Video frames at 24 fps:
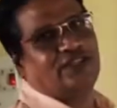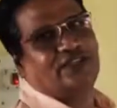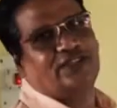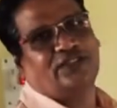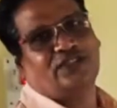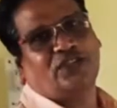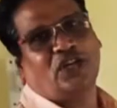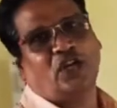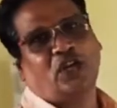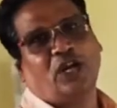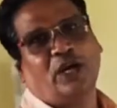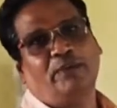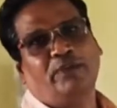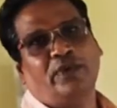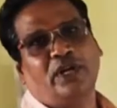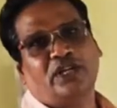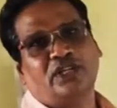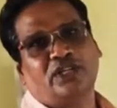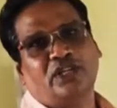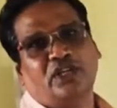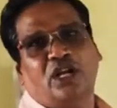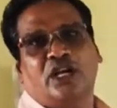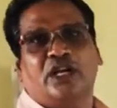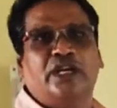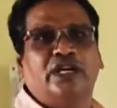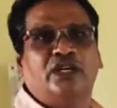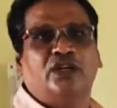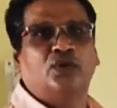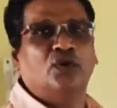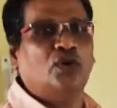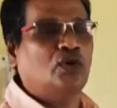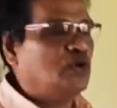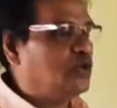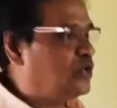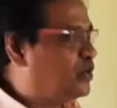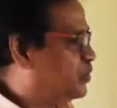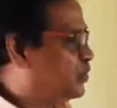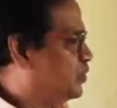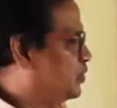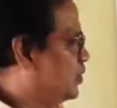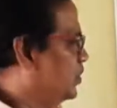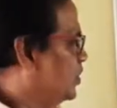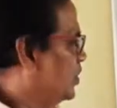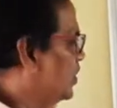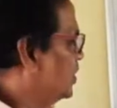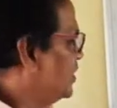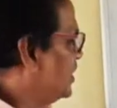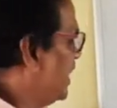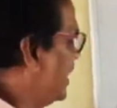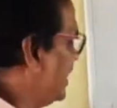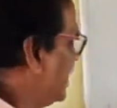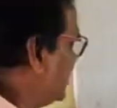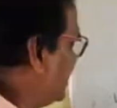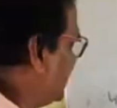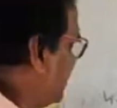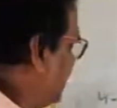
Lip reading: Circumduction I already told you, that is